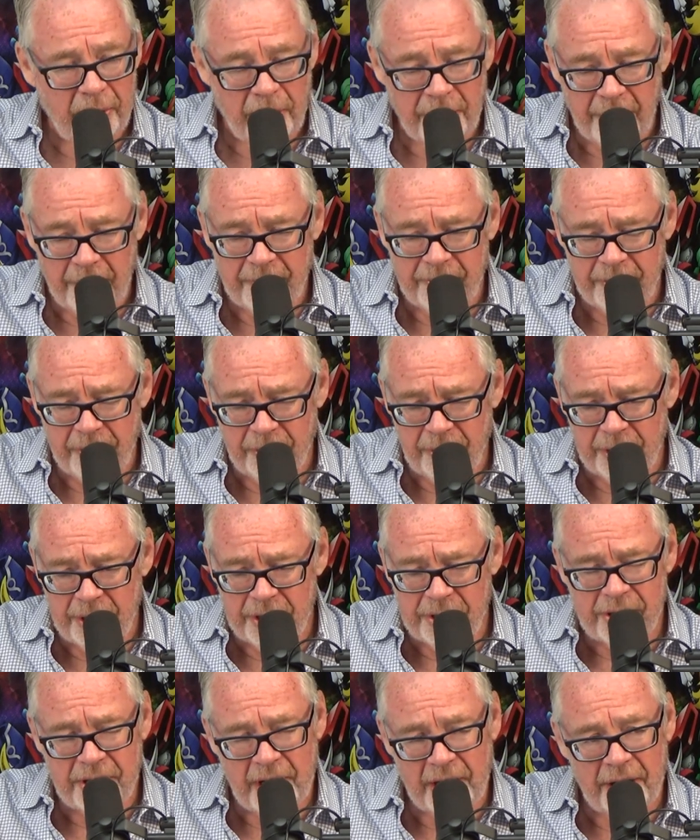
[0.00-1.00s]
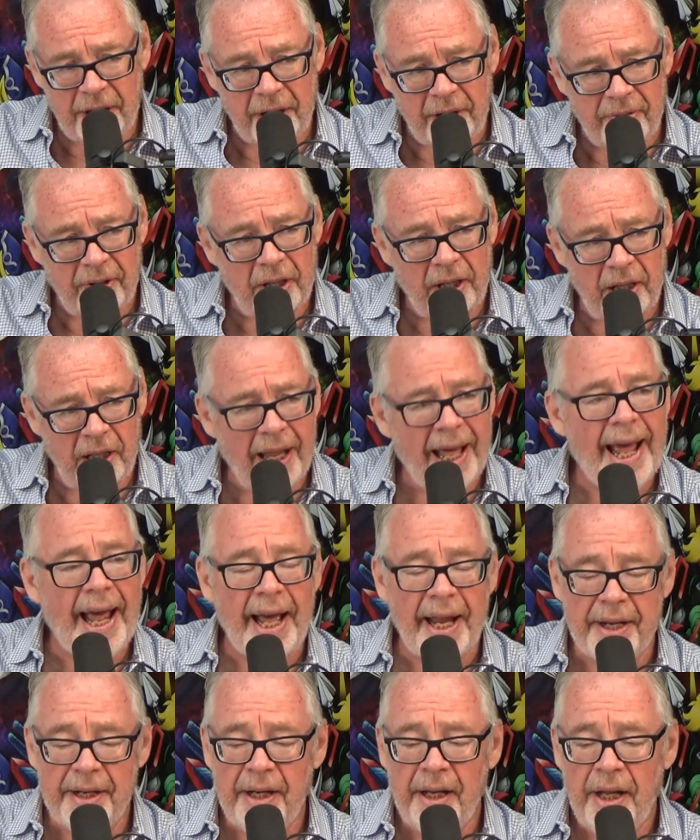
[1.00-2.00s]
where if you're a descendant of a
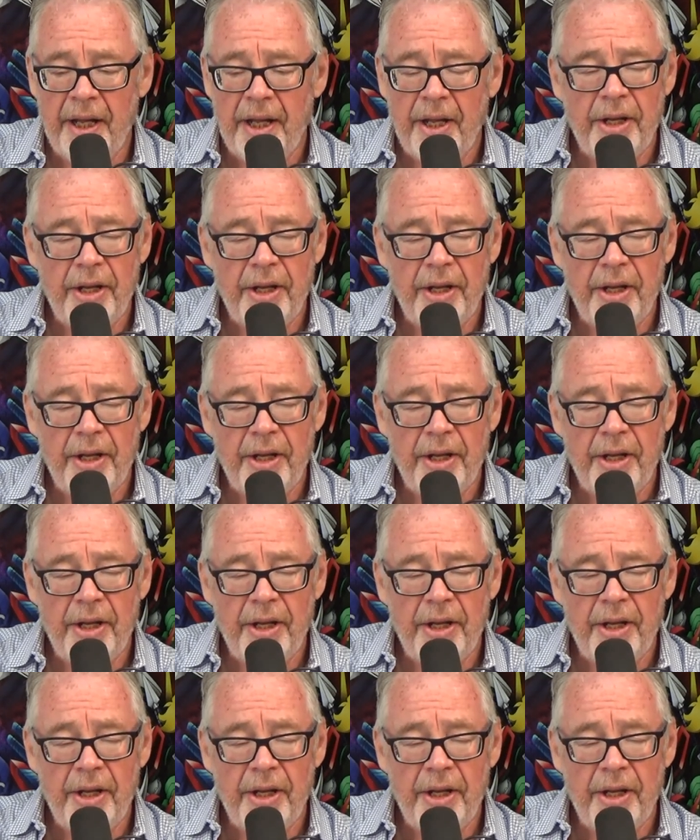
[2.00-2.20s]
clan,